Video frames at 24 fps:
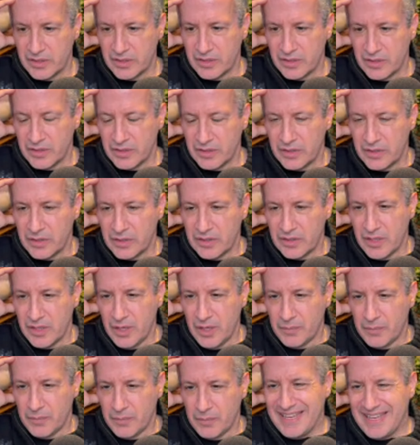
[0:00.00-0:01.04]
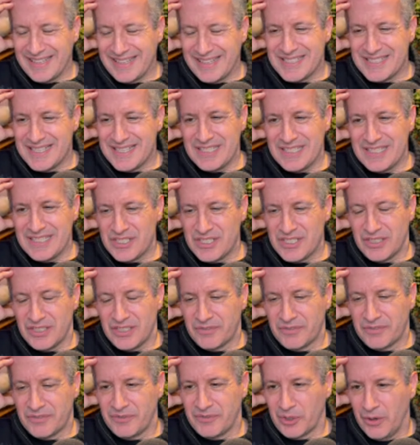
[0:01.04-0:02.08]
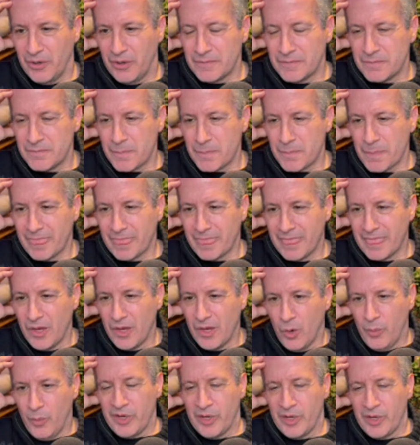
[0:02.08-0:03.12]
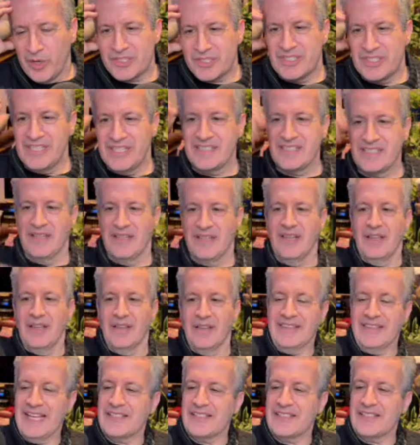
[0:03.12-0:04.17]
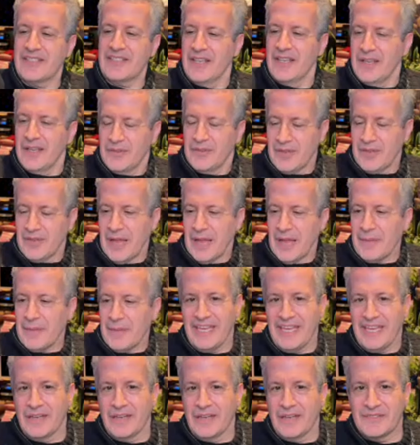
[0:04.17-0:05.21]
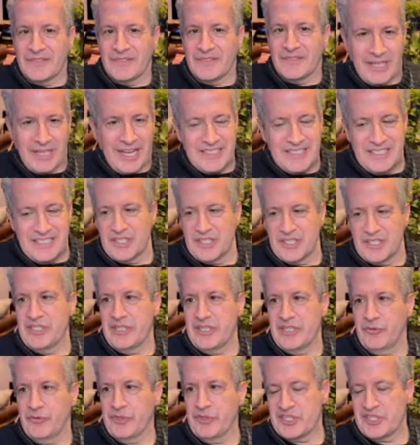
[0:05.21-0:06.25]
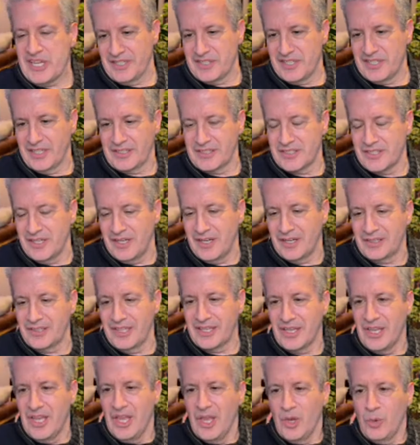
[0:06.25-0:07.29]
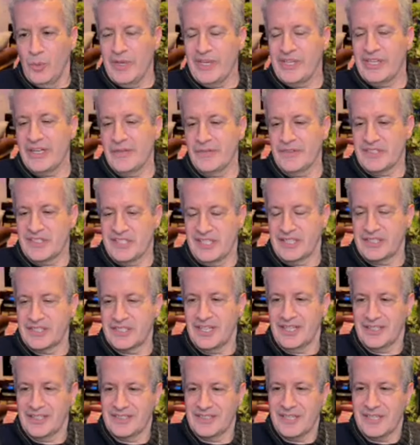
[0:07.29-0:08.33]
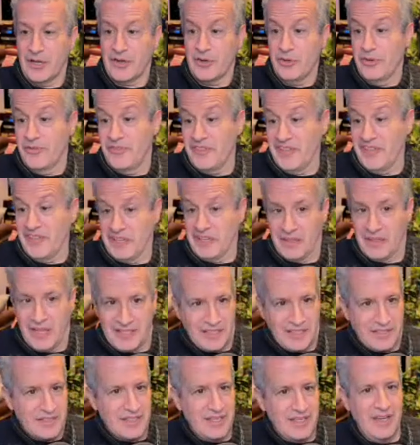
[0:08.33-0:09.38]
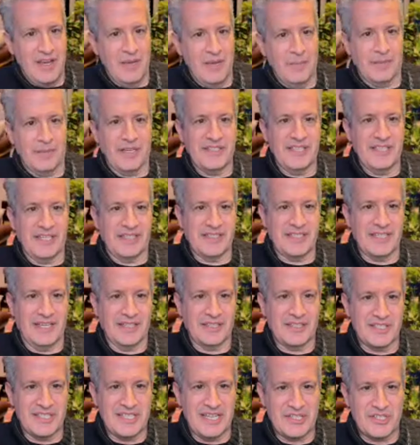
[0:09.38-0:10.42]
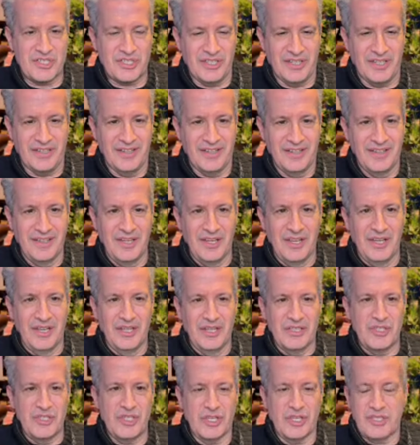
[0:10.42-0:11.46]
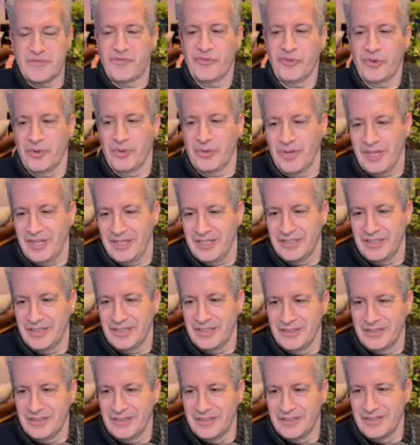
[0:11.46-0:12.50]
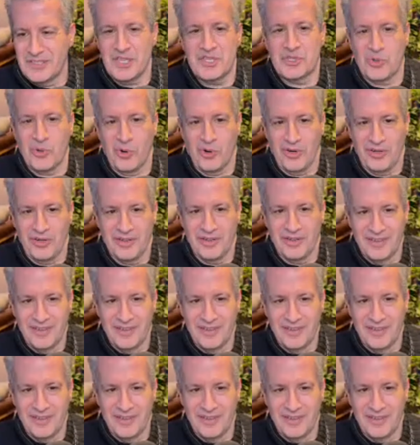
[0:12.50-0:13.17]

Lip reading: But yeah, it's not easy to figure out. We almost need to I'm thinking of different ideas for different sessions on TikTok. Like we could have a TikTok. I don't know if they'd like it, but a TikTok session just for Discord.